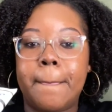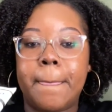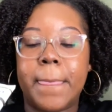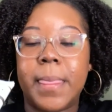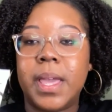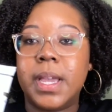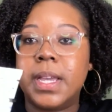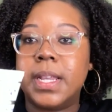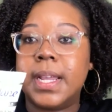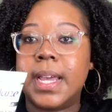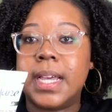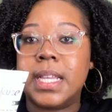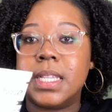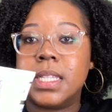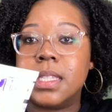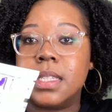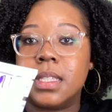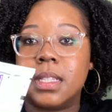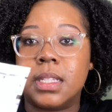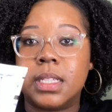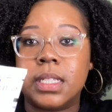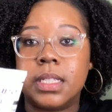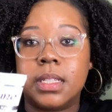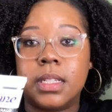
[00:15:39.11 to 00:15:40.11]
It has
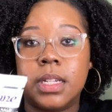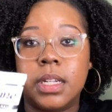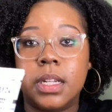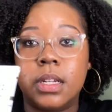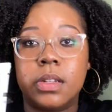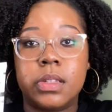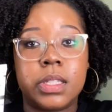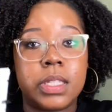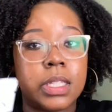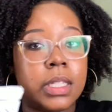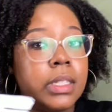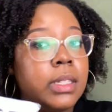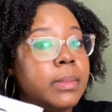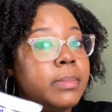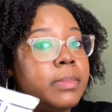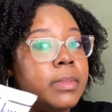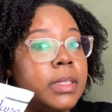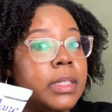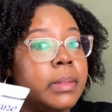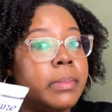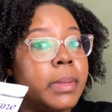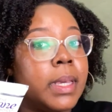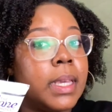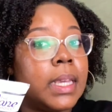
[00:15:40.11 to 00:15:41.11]
no slip
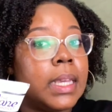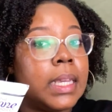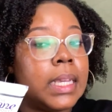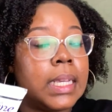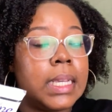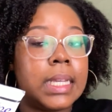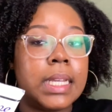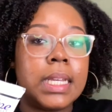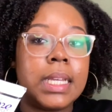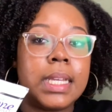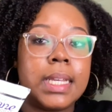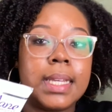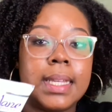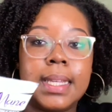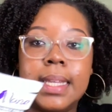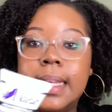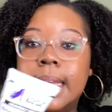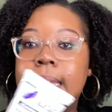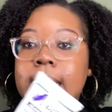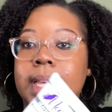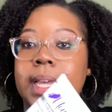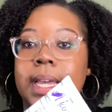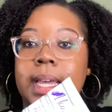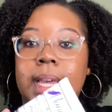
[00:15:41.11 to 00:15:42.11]
to me.
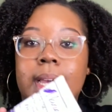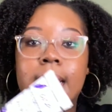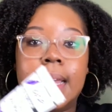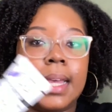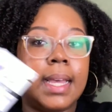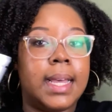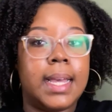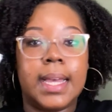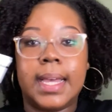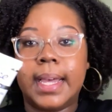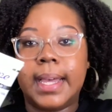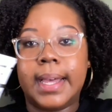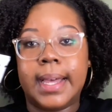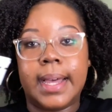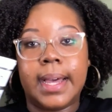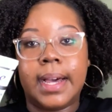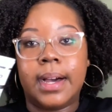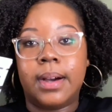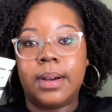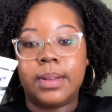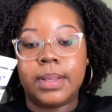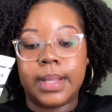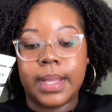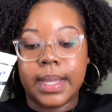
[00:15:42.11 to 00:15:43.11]
I
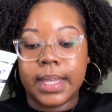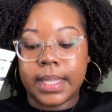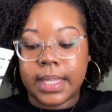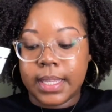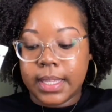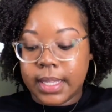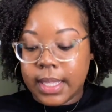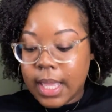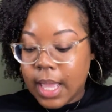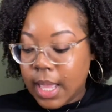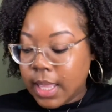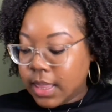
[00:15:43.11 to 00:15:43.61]
don't like it.